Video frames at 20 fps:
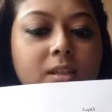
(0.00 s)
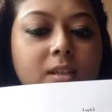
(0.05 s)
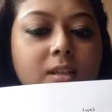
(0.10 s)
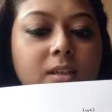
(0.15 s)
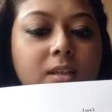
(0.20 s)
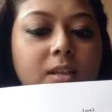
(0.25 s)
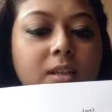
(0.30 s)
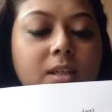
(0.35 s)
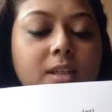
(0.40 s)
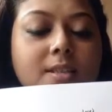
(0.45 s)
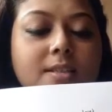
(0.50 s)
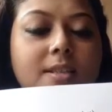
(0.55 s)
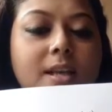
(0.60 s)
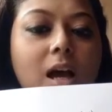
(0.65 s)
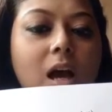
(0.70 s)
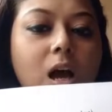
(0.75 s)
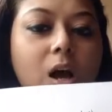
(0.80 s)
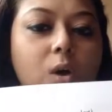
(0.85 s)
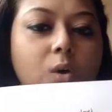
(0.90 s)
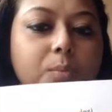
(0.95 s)
is
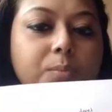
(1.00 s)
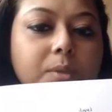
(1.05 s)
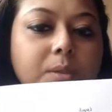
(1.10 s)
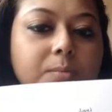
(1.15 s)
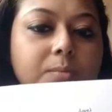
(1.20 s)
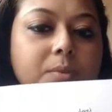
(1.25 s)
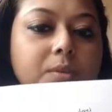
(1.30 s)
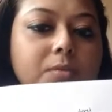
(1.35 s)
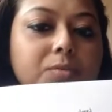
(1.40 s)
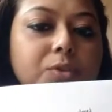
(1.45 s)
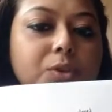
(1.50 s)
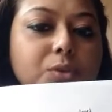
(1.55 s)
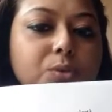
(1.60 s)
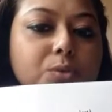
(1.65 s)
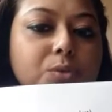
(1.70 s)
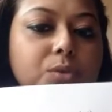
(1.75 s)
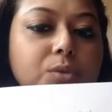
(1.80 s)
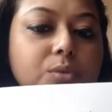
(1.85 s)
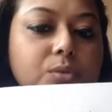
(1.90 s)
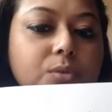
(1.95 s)
how people view
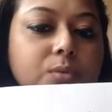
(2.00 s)
you.